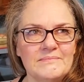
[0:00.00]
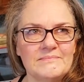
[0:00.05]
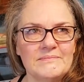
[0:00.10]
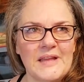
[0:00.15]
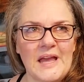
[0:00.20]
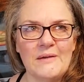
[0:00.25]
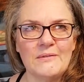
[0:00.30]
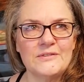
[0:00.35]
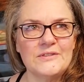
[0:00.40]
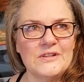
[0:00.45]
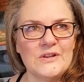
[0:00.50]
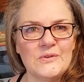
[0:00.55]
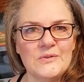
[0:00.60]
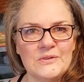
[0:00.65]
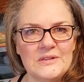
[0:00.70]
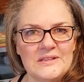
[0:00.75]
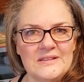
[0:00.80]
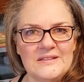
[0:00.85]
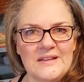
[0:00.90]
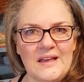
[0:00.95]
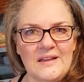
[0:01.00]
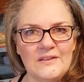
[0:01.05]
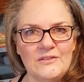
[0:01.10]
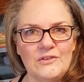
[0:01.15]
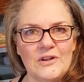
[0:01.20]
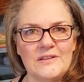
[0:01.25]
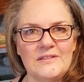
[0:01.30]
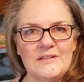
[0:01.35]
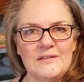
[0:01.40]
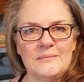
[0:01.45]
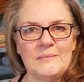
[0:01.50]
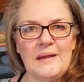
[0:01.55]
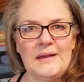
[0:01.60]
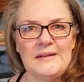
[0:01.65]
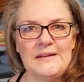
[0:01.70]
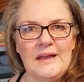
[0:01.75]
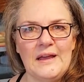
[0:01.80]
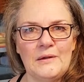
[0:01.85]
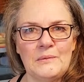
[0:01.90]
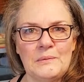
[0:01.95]
that was the only salad dressing my
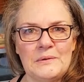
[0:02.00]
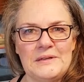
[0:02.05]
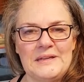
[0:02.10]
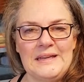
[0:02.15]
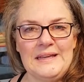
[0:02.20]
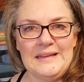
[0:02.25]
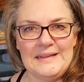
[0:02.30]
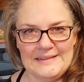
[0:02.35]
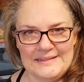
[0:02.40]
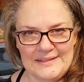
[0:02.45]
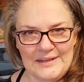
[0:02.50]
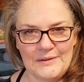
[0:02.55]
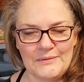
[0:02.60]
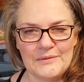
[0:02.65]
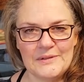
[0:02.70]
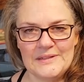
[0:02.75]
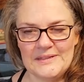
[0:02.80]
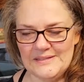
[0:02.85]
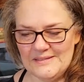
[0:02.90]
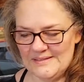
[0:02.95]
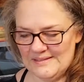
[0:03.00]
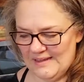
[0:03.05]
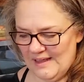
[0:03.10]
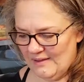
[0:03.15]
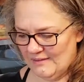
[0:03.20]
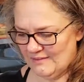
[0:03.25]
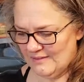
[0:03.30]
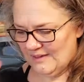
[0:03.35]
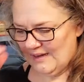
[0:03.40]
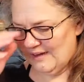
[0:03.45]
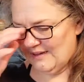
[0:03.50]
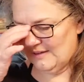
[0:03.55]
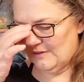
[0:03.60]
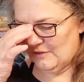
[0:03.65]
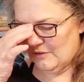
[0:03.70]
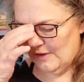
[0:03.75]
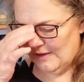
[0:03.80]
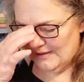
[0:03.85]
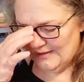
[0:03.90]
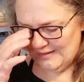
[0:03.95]
dad would eat, was Thousand Island
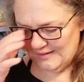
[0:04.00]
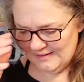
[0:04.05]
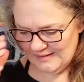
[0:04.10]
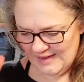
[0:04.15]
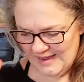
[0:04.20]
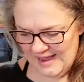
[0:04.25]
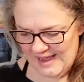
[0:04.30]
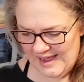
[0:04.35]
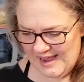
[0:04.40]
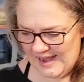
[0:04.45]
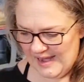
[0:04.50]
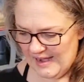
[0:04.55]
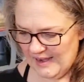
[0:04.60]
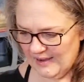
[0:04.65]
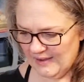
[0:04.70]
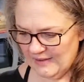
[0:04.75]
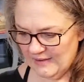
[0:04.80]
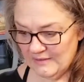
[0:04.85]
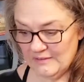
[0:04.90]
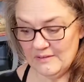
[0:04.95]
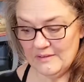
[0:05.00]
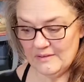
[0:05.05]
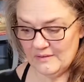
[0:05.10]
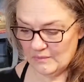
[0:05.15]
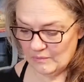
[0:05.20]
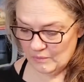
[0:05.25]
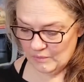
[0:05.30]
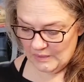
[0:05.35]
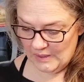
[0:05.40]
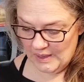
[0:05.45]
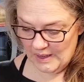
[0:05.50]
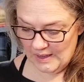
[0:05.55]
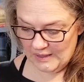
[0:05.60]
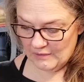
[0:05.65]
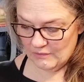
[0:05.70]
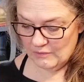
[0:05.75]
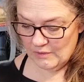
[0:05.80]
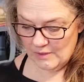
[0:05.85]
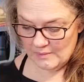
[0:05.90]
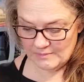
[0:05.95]
dressing, and I
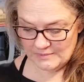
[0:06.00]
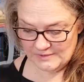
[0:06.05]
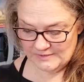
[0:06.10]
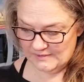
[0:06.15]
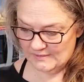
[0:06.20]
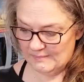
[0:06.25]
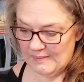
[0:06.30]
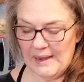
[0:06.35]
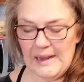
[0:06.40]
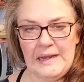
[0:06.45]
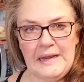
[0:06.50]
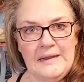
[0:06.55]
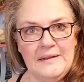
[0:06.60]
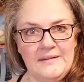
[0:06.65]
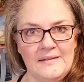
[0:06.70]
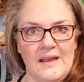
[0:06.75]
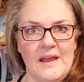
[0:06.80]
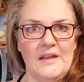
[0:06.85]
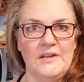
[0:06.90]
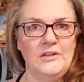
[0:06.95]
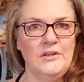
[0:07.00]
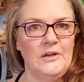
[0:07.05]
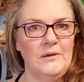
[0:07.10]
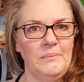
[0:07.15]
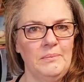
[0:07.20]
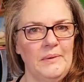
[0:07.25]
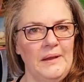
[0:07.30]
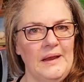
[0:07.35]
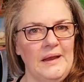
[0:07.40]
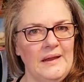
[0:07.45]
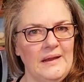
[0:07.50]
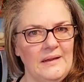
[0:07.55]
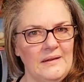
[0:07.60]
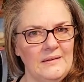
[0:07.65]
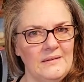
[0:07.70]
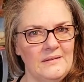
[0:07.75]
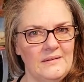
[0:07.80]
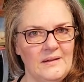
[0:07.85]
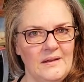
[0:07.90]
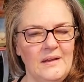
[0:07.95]
grew up just mayonnaise, ketchup, and
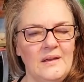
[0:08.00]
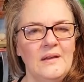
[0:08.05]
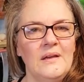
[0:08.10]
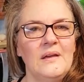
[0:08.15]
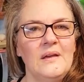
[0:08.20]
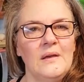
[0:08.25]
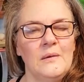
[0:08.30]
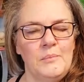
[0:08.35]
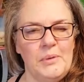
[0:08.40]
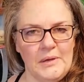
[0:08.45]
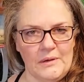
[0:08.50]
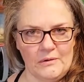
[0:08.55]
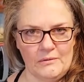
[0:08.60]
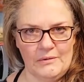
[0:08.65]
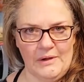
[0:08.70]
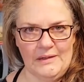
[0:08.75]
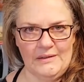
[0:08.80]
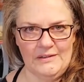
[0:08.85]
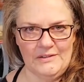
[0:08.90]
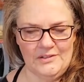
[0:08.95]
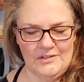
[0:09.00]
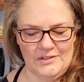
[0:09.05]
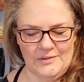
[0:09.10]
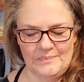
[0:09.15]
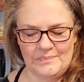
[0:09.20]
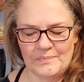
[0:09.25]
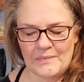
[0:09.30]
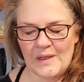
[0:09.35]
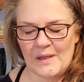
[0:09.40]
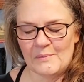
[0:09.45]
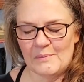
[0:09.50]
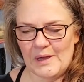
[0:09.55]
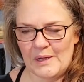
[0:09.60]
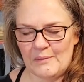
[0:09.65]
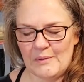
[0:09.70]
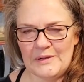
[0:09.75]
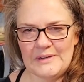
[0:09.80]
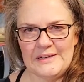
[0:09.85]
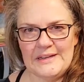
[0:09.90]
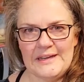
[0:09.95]
pickle relish. But I
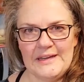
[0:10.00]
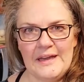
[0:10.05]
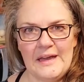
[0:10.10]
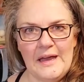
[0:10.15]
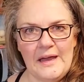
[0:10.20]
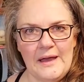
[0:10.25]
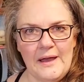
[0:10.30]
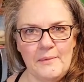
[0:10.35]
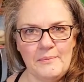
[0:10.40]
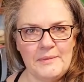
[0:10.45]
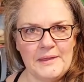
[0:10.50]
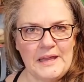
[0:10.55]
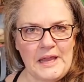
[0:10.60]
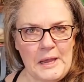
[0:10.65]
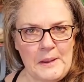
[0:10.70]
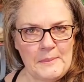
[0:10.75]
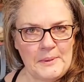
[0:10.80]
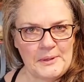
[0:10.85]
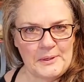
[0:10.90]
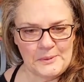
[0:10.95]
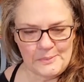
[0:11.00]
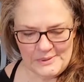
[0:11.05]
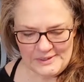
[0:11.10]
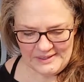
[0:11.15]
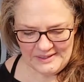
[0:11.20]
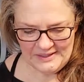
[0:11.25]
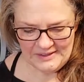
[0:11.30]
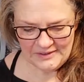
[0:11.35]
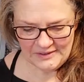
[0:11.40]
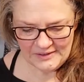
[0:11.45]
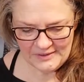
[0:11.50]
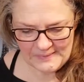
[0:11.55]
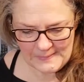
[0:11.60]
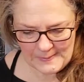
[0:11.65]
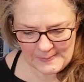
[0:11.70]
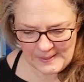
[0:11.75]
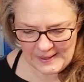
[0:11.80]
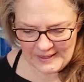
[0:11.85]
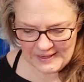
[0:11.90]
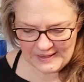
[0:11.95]
wanted to up the game a little bit here,
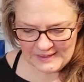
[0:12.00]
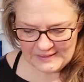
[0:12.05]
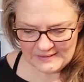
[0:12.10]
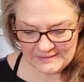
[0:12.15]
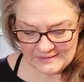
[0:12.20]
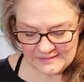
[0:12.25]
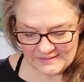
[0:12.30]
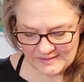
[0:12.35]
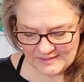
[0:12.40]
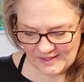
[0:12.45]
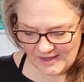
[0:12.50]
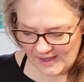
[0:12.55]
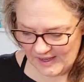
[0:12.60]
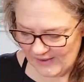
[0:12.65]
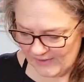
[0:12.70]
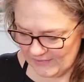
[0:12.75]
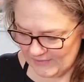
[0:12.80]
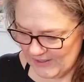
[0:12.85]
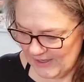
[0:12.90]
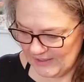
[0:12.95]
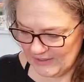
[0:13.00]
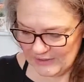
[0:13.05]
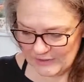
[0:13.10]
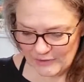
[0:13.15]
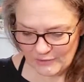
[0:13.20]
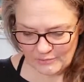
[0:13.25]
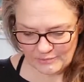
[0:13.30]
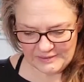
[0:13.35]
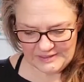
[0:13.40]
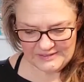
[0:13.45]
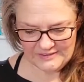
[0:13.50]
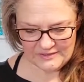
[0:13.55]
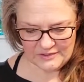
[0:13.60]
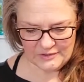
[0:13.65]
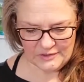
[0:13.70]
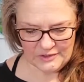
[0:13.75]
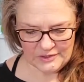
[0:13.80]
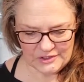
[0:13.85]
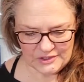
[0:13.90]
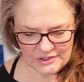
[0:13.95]
and I've done a little
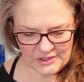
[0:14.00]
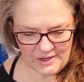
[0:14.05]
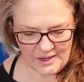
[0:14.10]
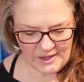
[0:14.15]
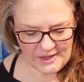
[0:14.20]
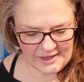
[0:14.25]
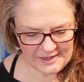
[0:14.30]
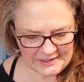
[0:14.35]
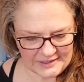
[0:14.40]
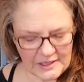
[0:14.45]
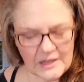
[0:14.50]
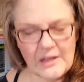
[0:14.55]
research on